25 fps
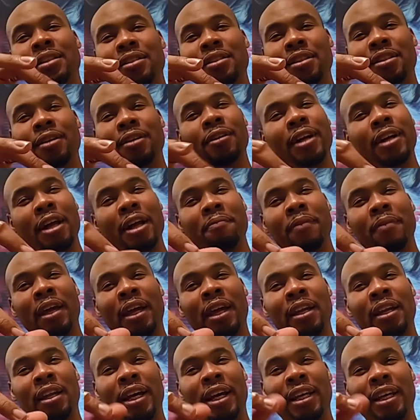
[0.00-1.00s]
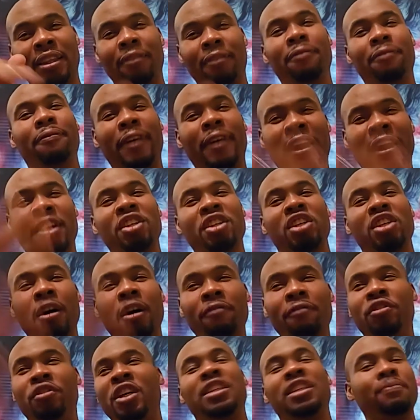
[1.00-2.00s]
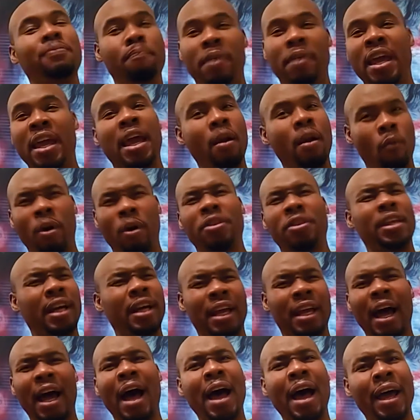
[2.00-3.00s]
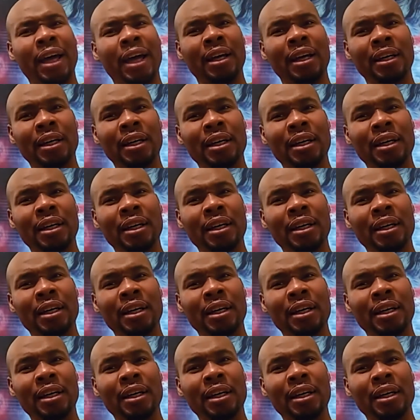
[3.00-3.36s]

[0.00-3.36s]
You know what I mean? Like the fetish of just being with a guy.